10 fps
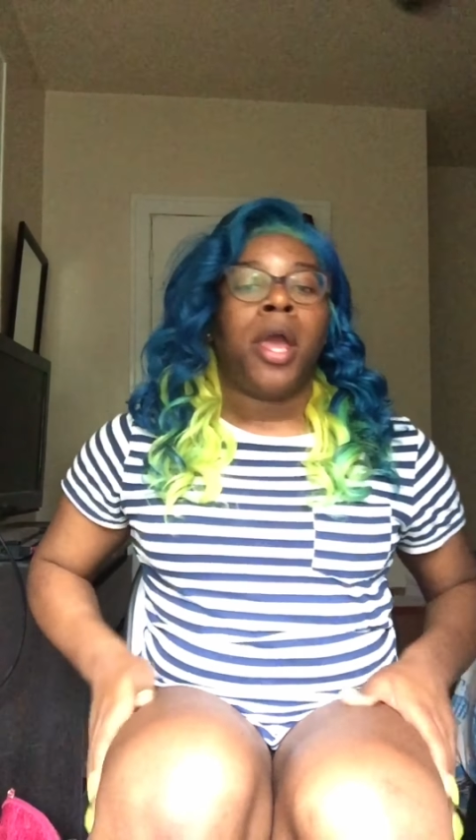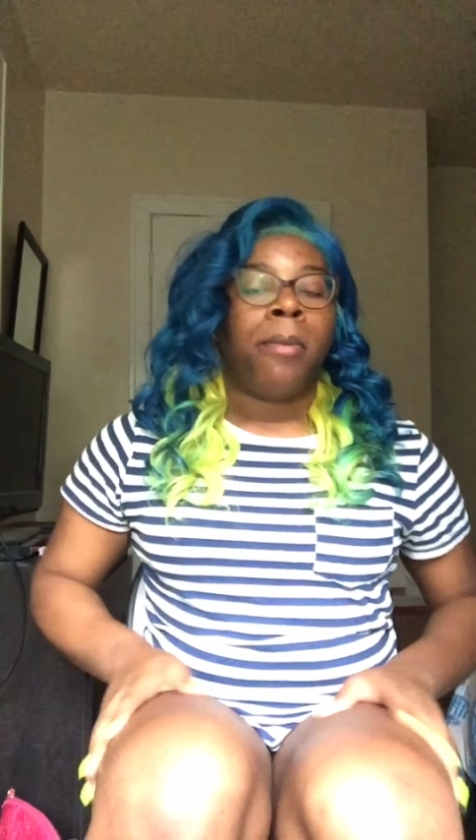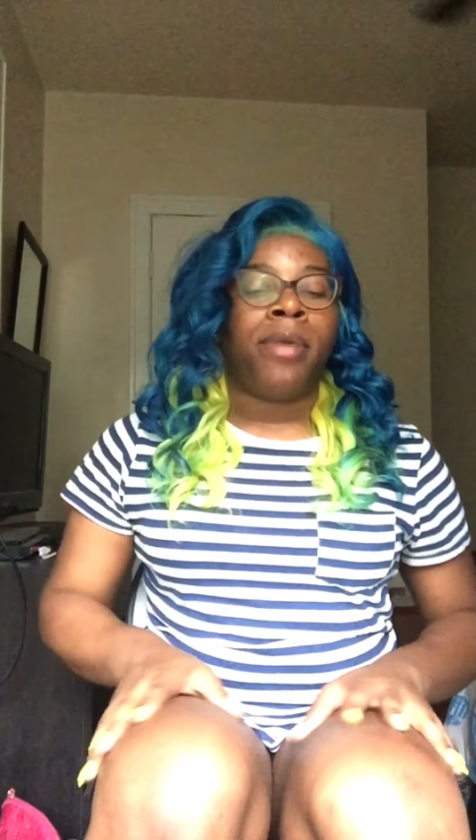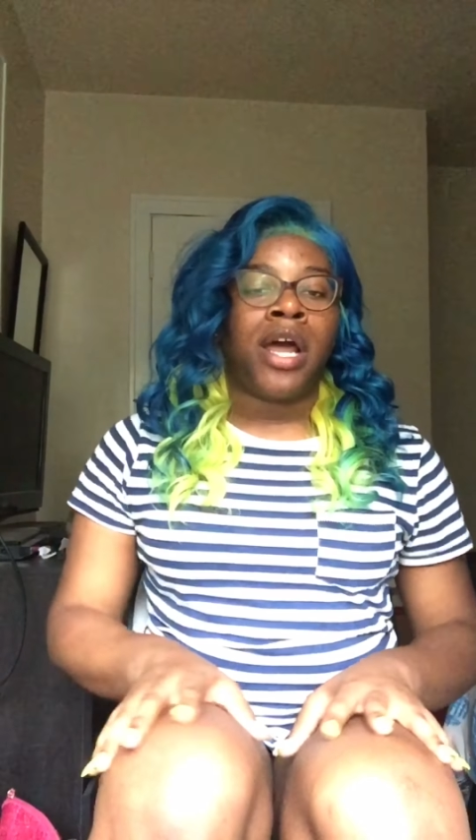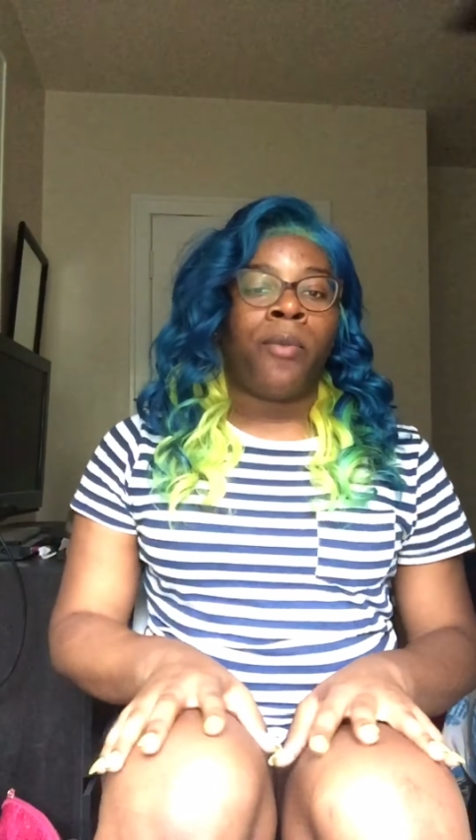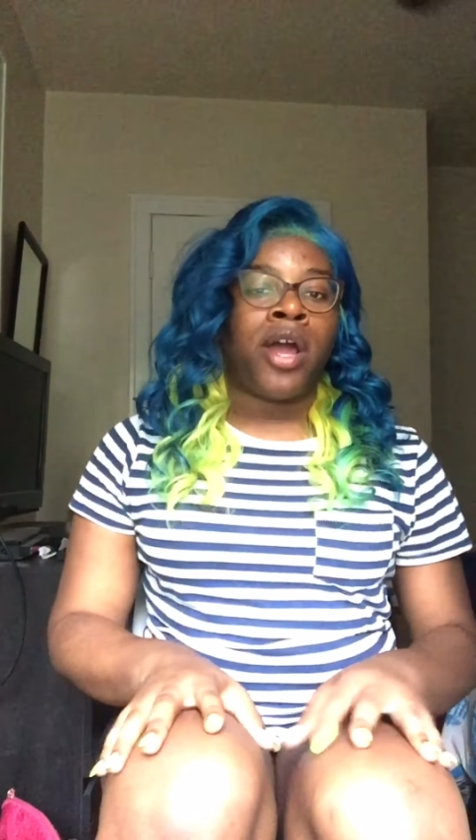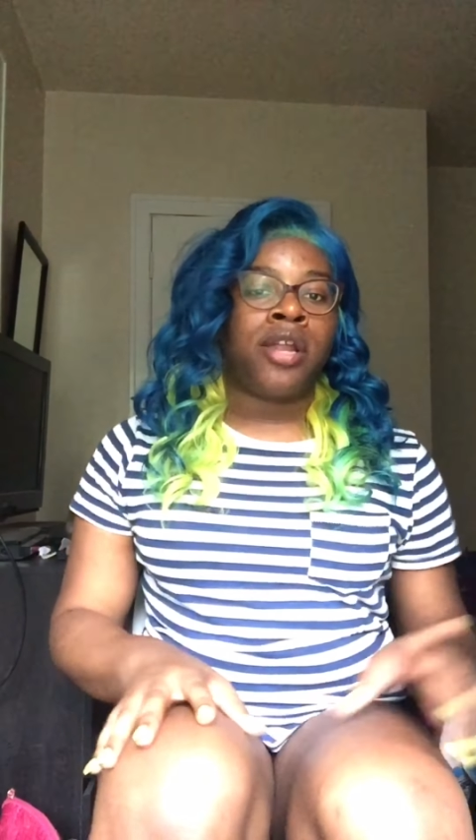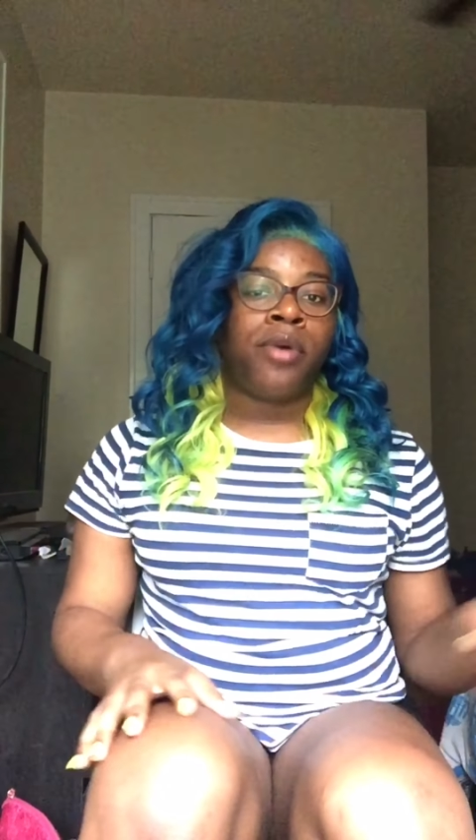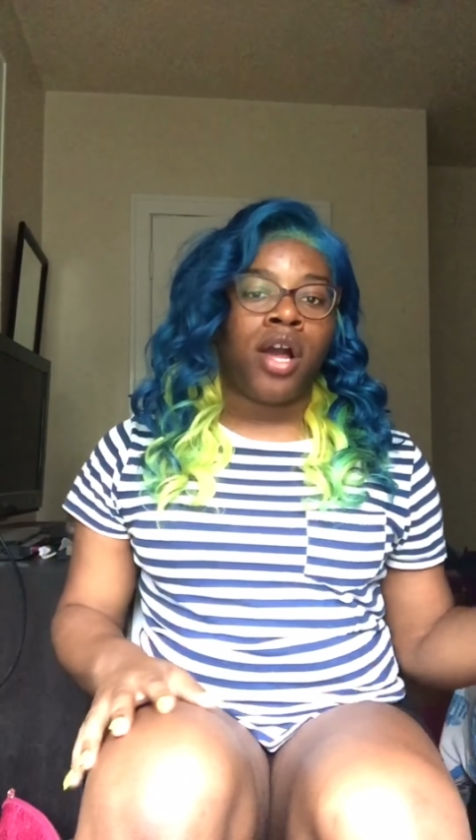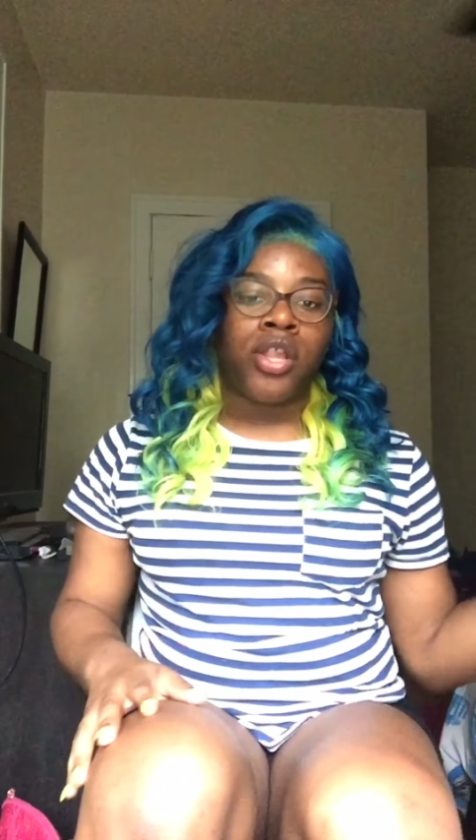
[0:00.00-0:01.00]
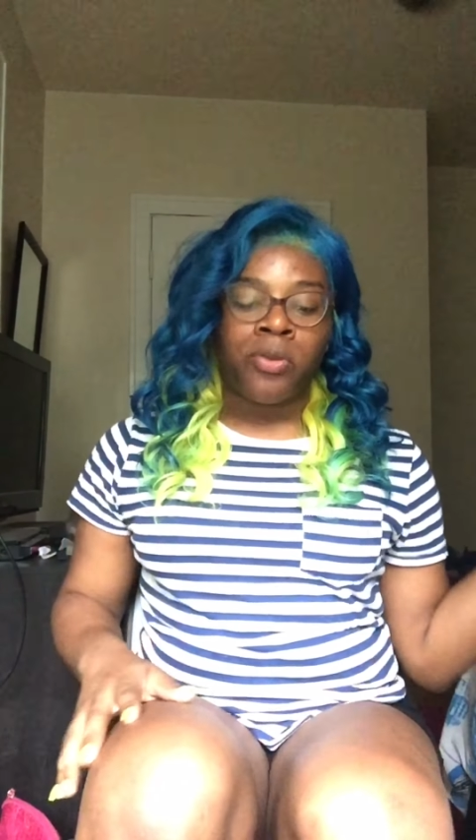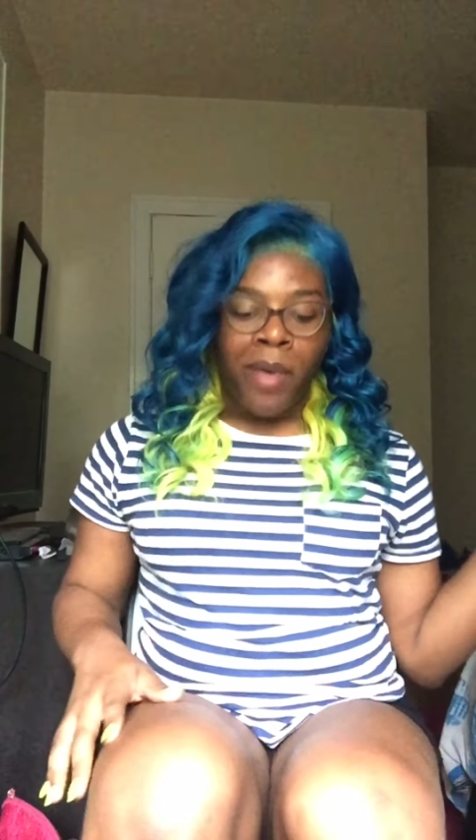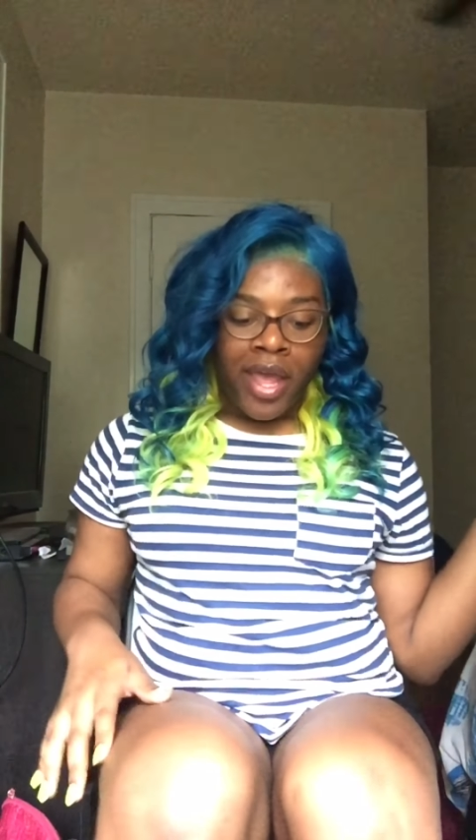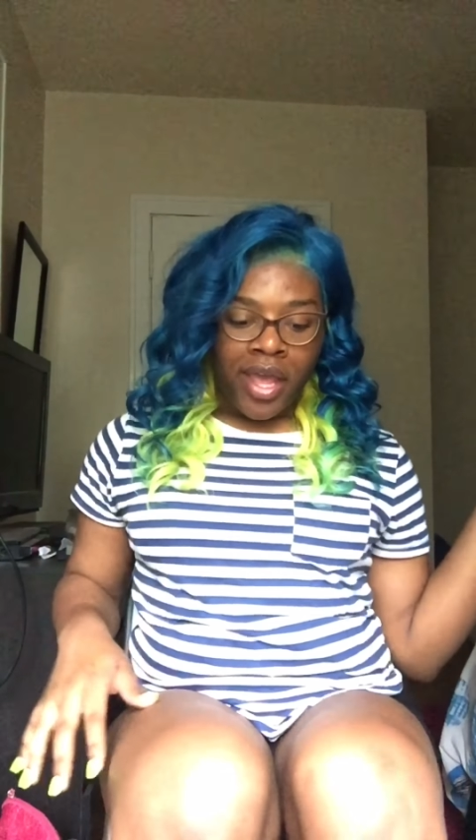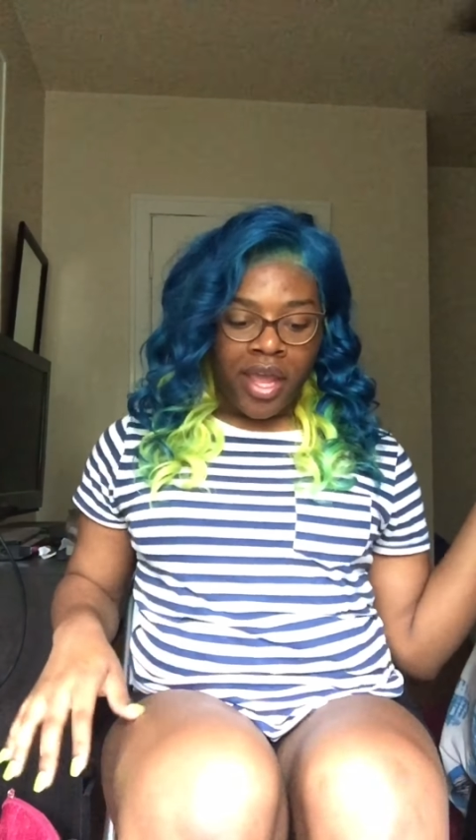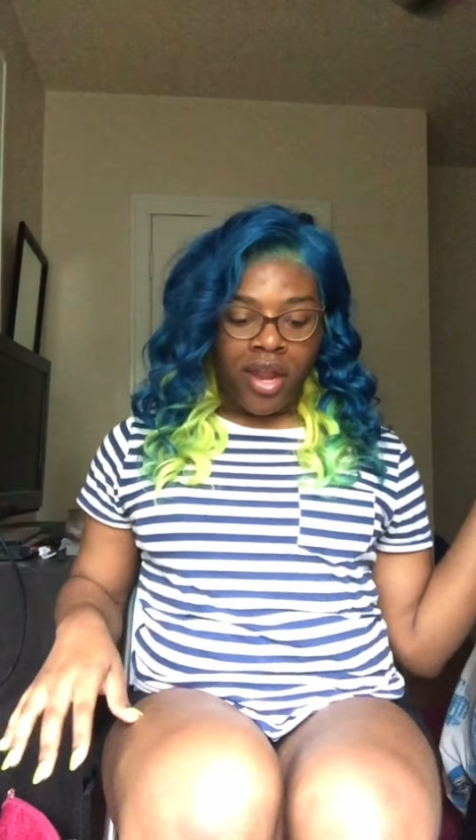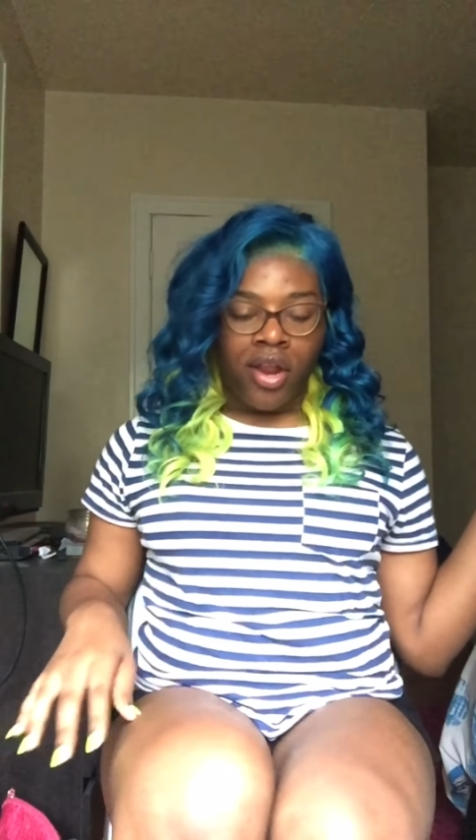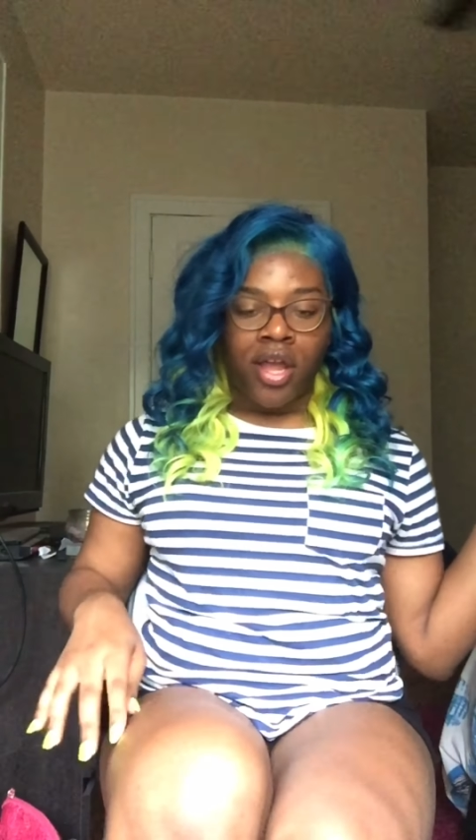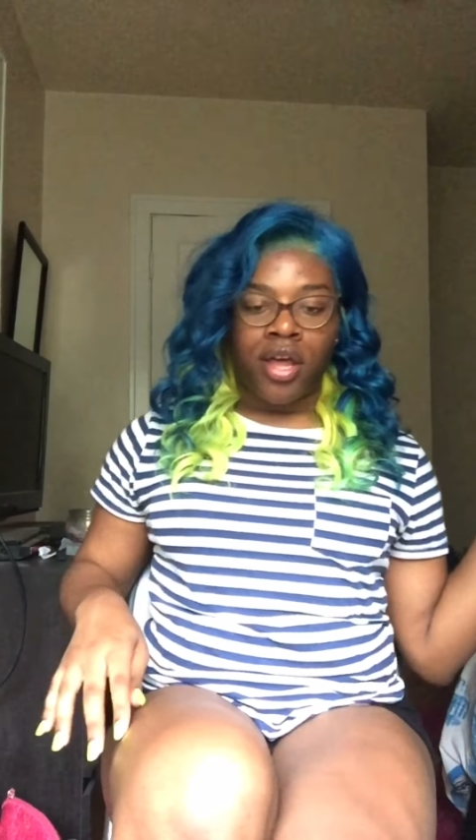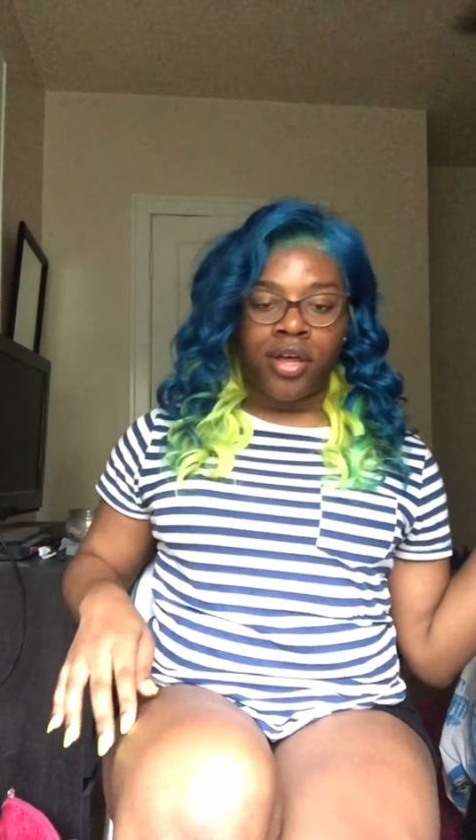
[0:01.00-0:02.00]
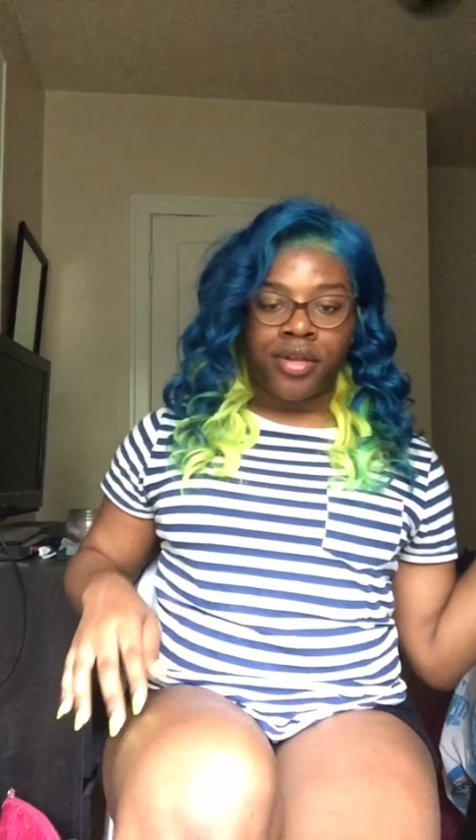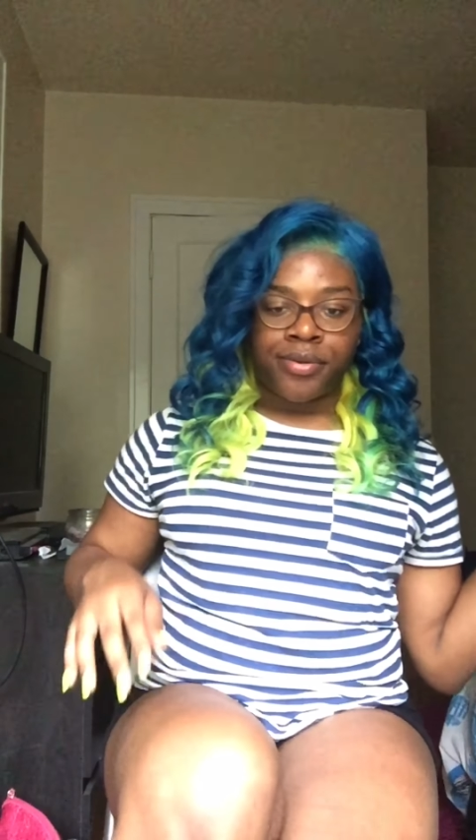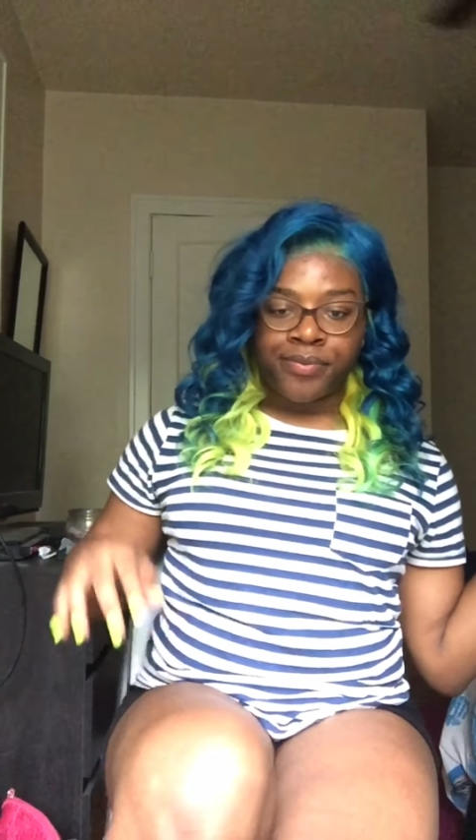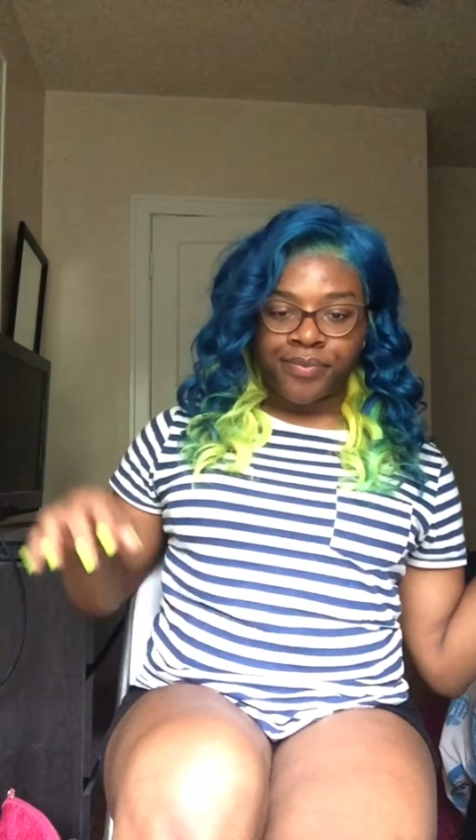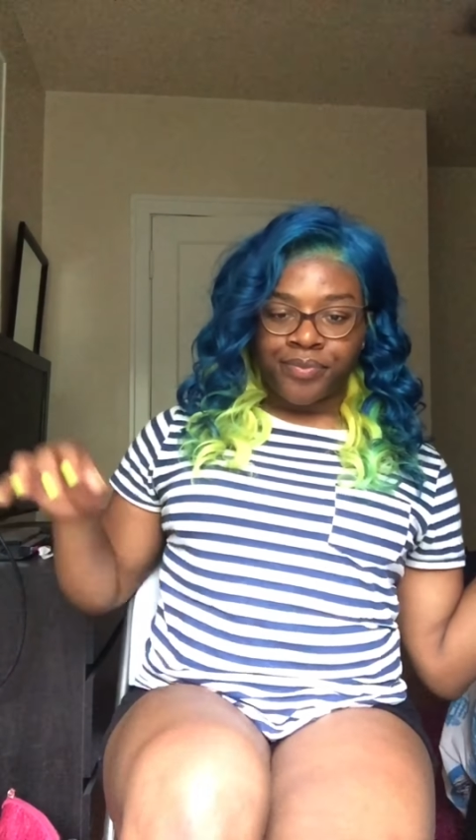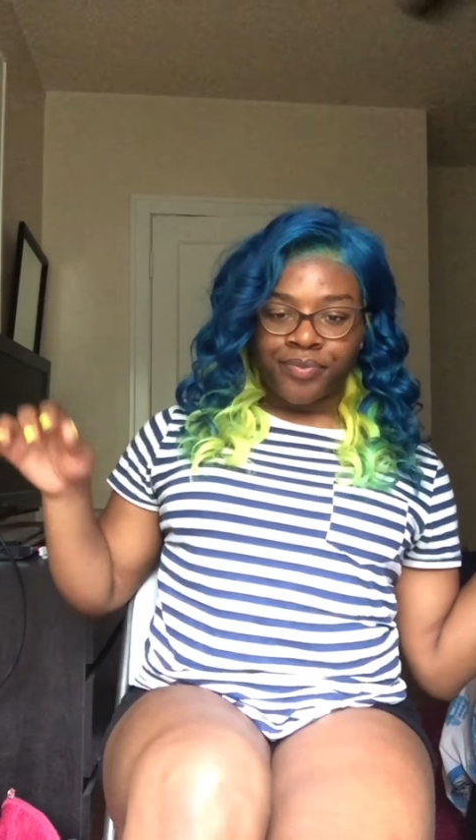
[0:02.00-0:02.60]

But I wound up coloring my hair. Um,